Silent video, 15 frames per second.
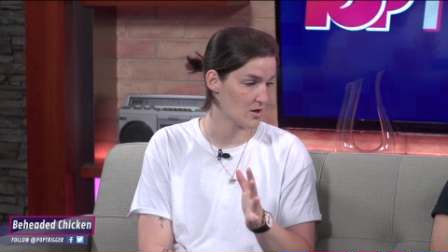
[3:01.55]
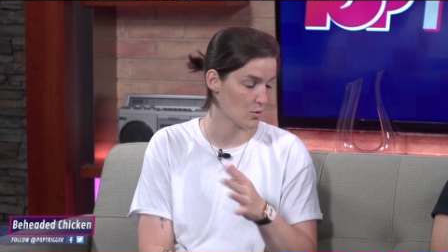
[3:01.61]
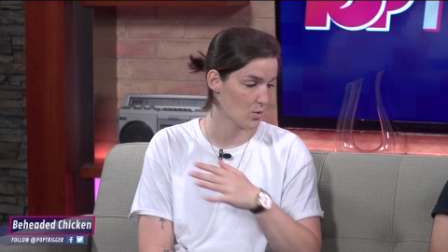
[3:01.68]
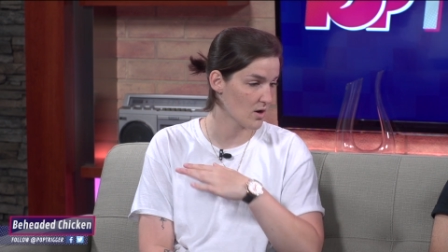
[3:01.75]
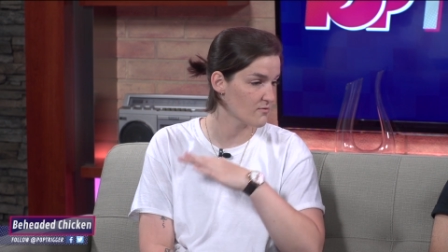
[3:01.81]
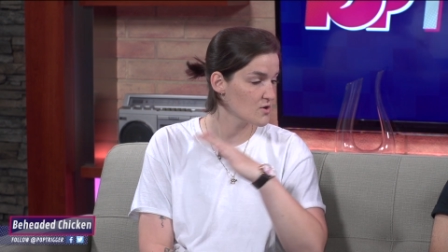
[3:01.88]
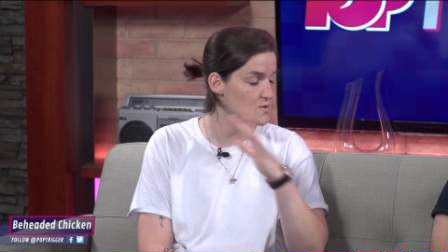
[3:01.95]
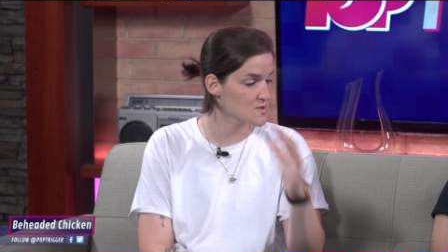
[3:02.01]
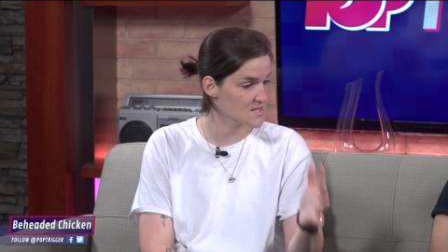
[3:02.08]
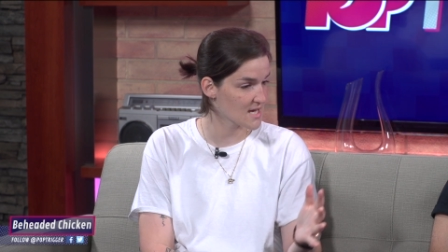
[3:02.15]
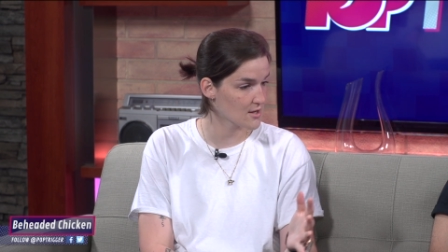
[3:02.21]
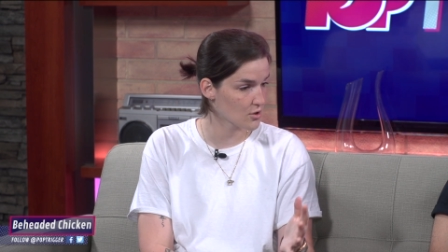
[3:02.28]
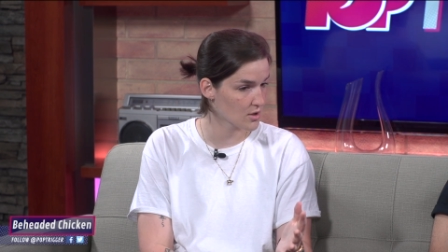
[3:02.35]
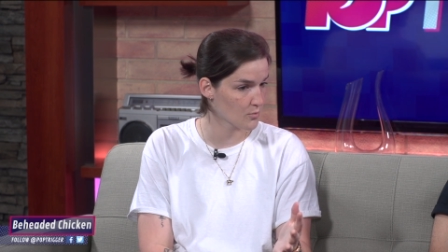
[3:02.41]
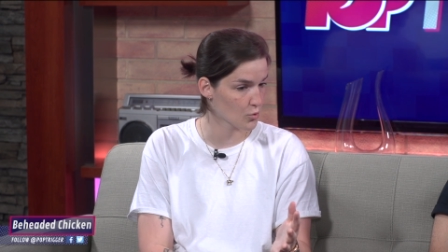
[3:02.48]
Amir? Wherever you
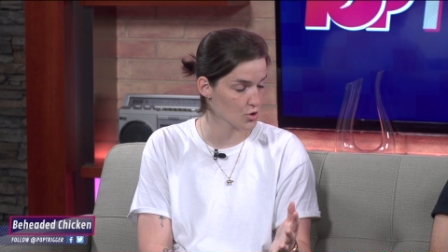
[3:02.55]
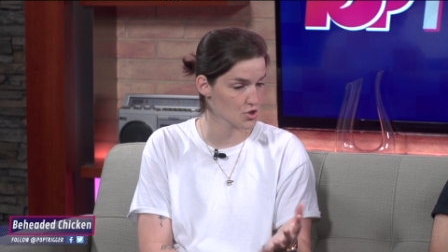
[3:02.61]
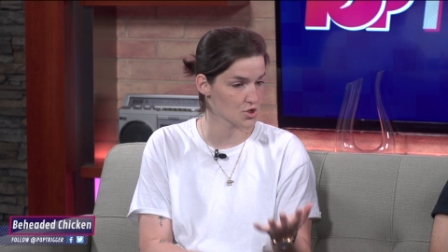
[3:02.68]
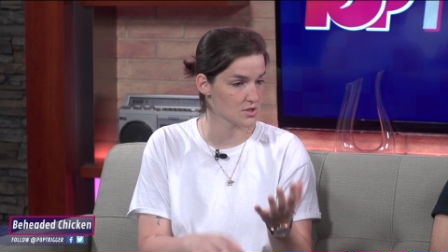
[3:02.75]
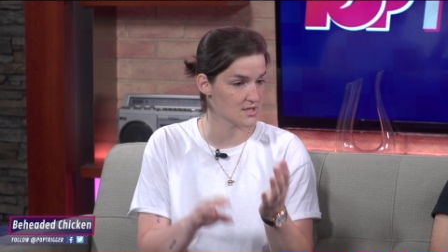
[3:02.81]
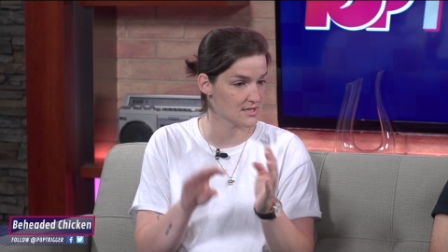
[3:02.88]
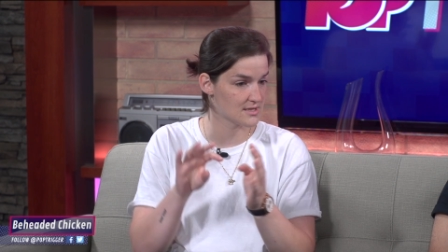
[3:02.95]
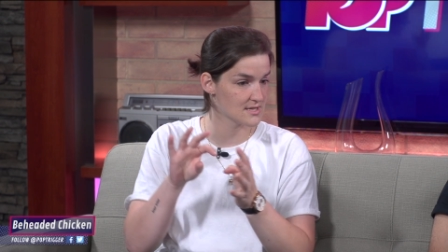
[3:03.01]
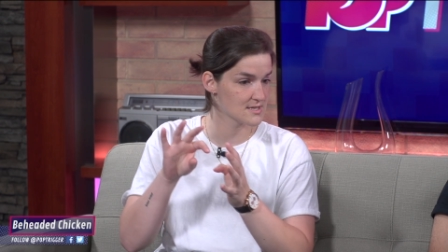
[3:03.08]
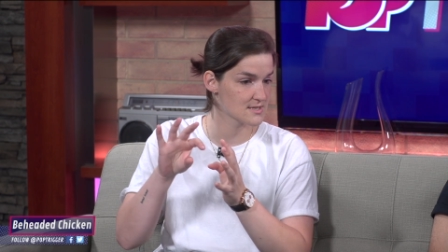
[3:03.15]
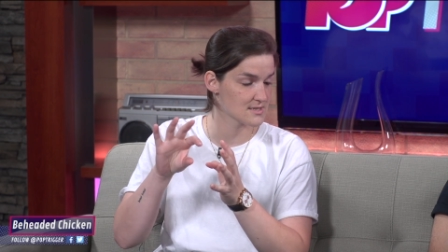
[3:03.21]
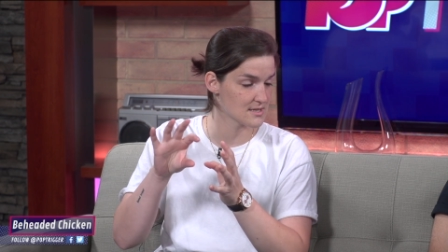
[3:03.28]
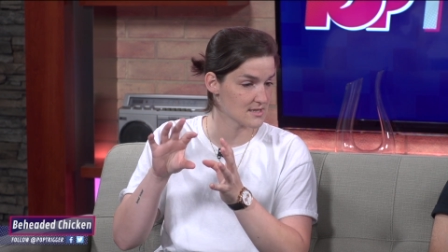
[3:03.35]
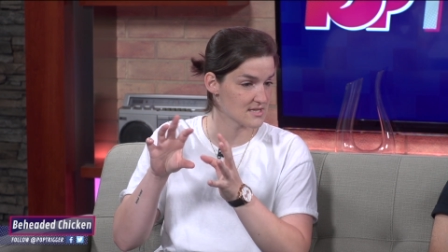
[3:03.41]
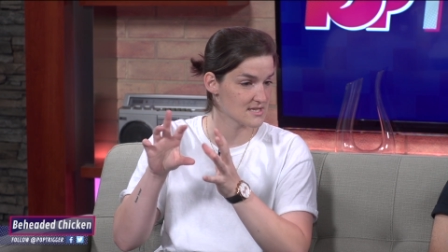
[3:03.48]
stand on abortion, did
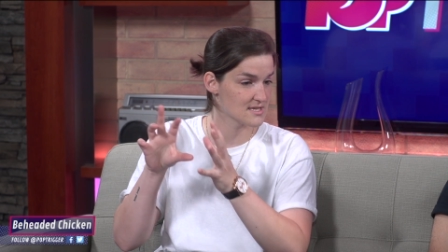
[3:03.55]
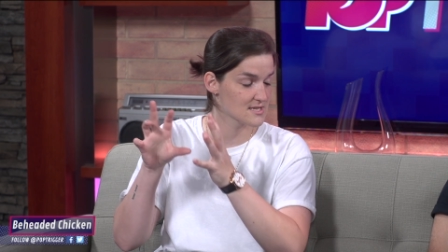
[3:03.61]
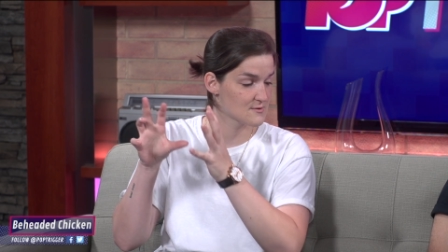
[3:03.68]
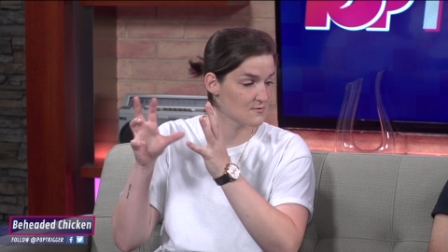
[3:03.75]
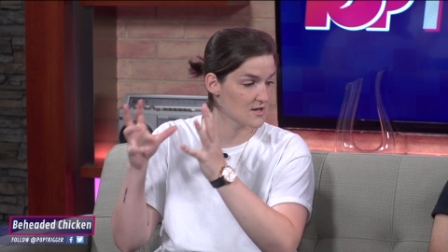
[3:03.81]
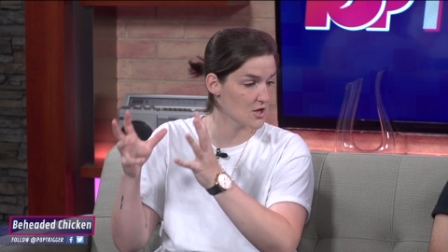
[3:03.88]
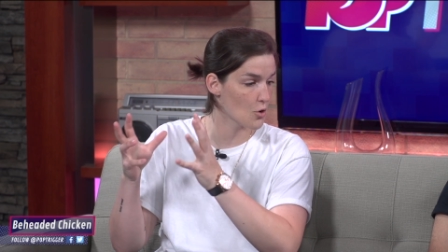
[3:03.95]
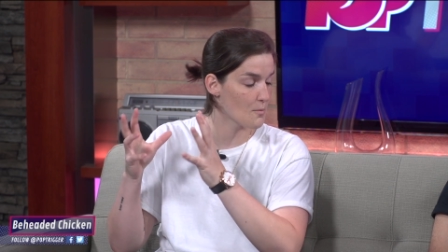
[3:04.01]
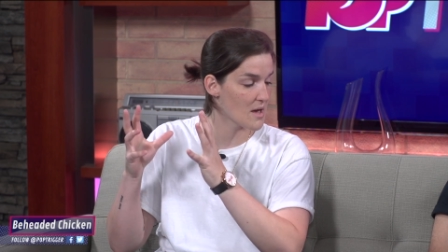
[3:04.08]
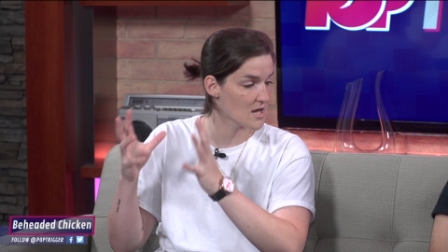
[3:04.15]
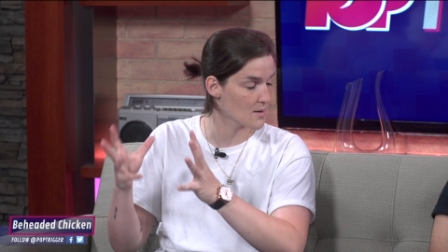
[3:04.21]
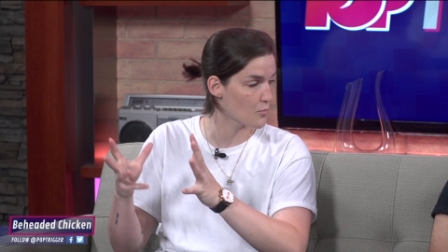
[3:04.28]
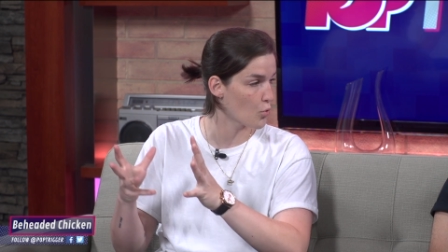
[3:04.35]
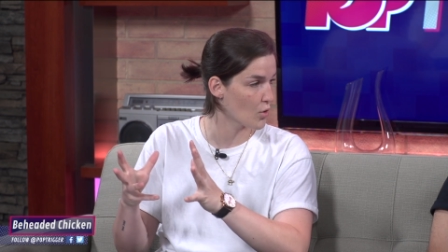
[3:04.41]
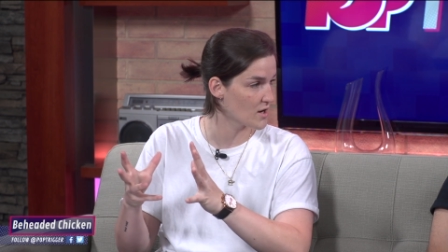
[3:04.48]
this did this video
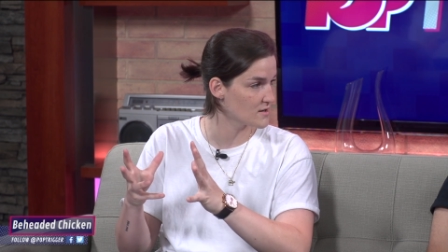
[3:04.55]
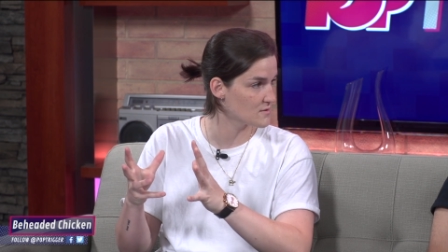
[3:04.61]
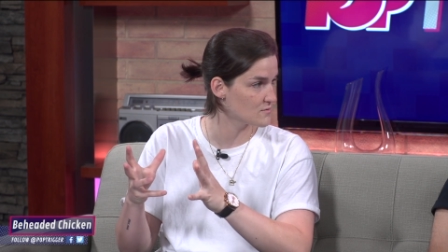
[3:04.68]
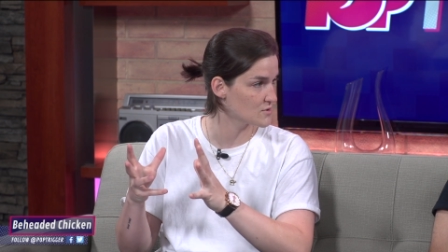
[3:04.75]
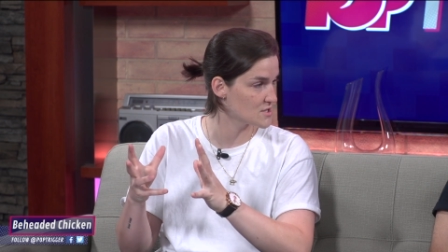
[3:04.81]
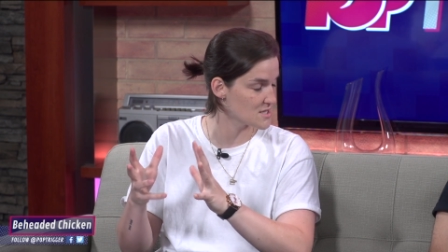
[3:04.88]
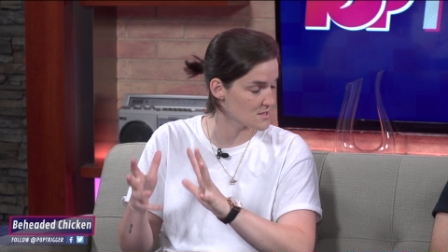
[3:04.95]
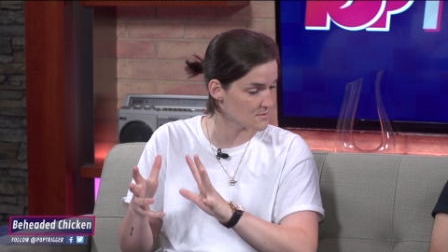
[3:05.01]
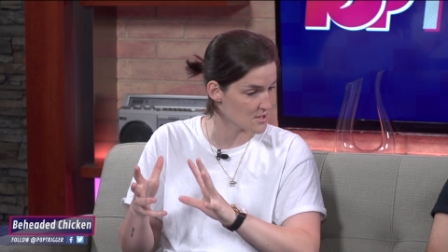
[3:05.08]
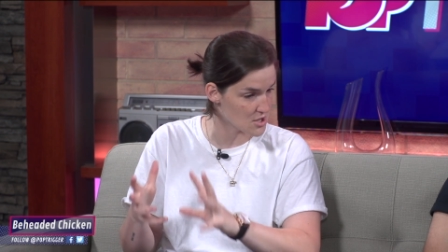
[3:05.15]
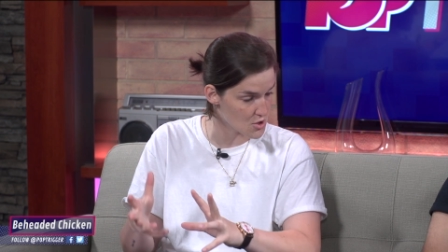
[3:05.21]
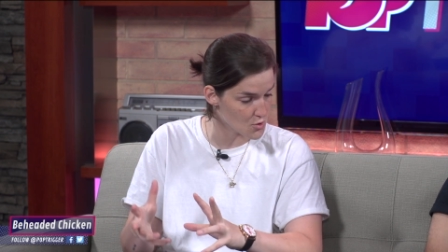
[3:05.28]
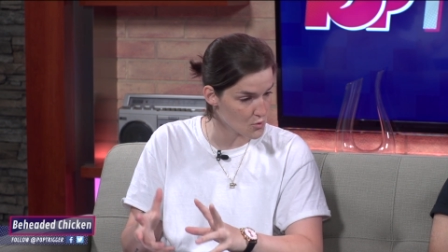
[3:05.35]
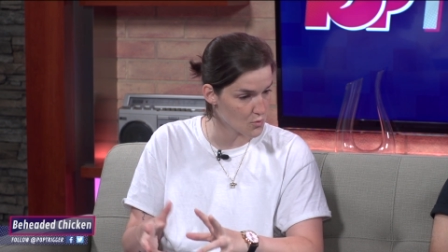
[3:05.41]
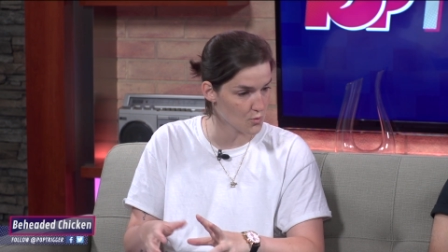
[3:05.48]
make a point to
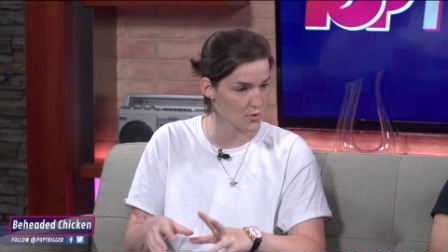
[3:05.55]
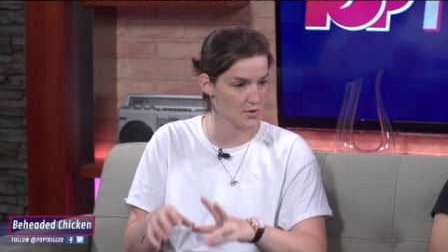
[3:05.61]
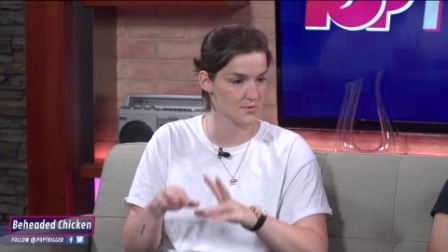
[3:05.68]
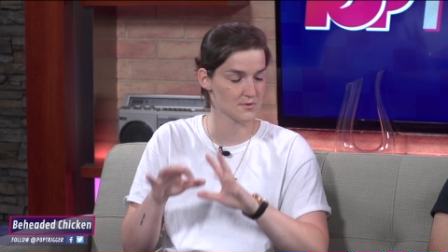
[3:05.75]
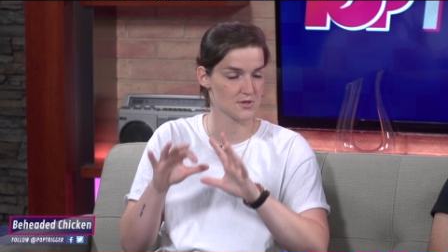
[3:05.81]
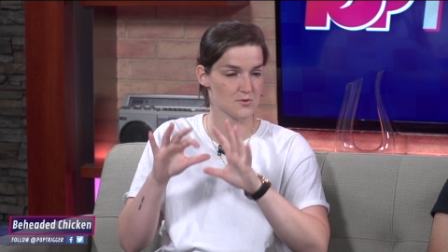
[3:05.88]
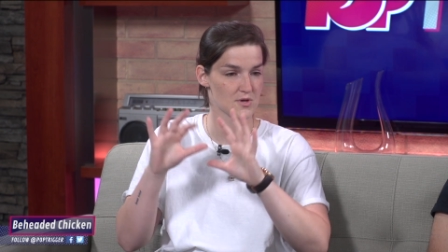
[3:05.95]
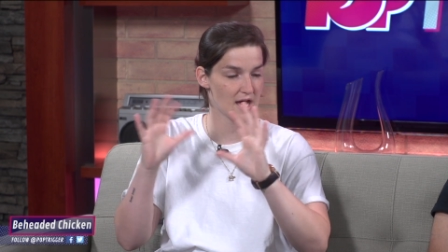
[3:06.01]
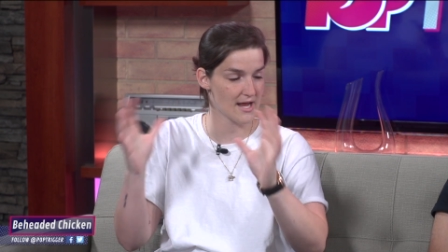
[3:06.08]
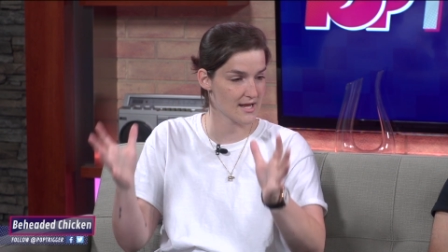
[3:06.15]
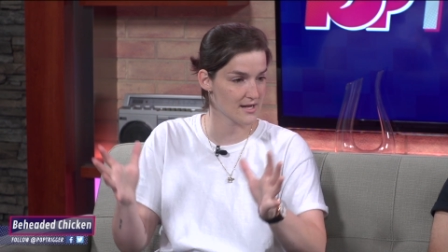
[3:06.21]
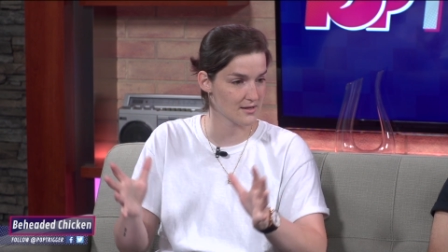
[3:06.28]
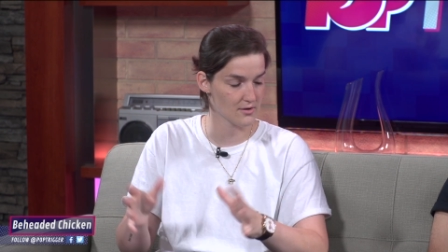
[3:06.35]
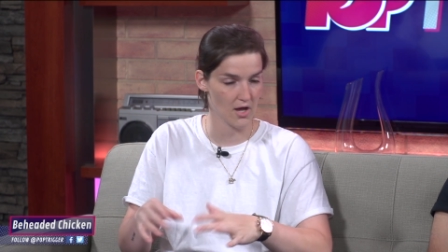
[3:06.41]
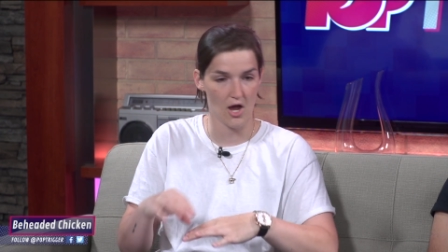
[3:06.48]
you where you get
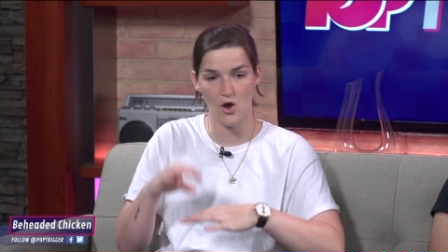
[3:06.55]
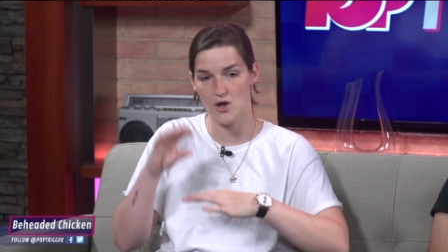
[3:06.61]
it?